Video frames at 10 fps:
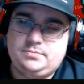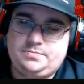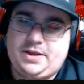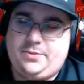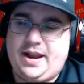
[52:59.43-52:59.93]

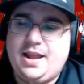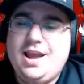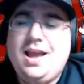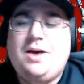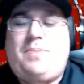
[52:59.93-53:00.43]
By
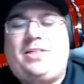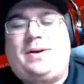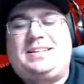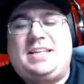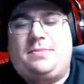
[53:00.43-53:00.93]
the
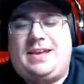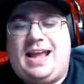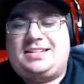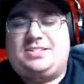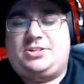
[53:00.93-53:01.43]
way, Sim, he
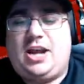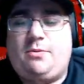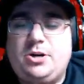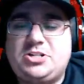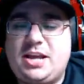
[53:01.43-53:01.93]
asked in the chat,
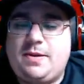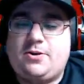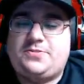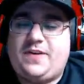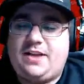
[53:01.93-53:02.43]
which team here
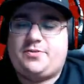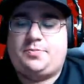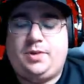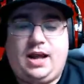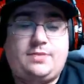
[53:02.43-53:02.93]
is fighting for the
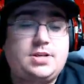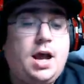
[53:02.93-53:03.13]
playoffs?